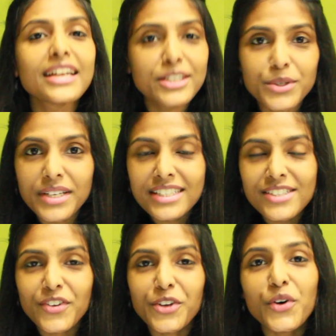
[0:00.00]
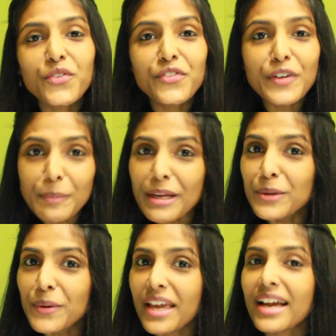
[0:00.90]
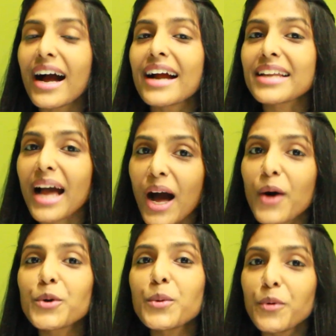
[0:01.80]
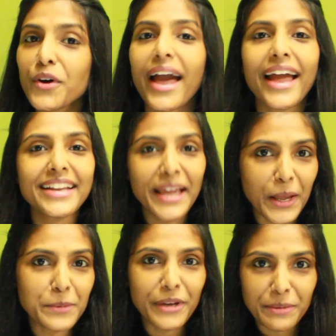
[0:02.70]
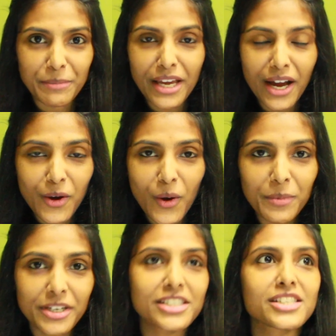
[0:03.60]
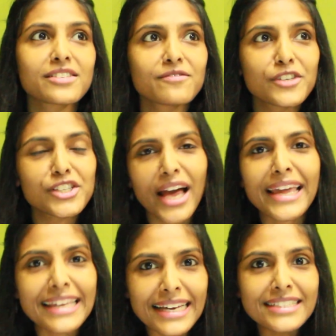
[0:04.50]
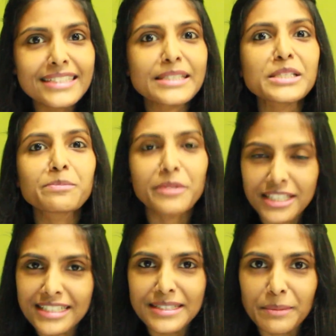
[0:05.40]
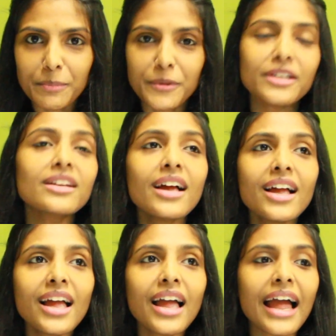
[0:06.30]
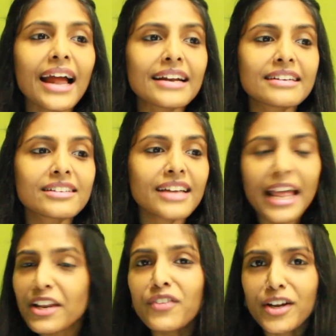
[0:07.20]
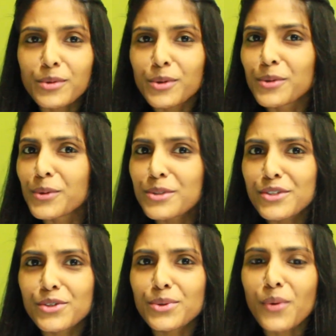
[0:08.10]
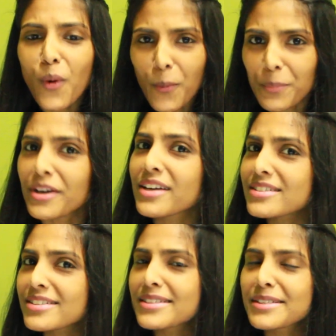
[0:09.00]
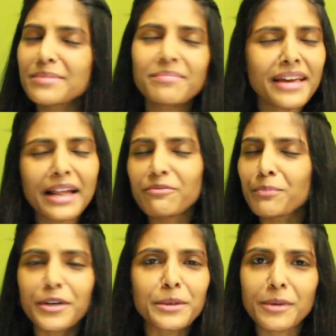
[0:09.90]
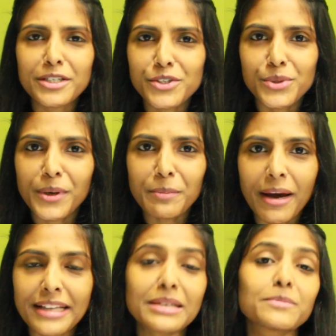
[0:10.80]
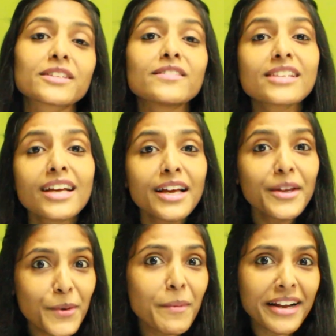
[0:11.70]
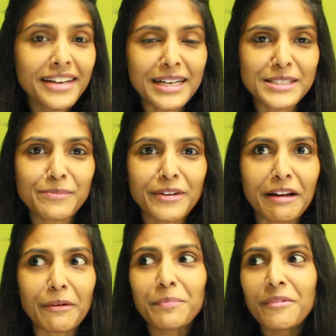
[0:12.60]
In today's video, we will be looking at how to book an Airbnb accommodation, which I guess is pretty simple, and anyone who knows to operate a system can pretty much do it by themselves. You might ask me now,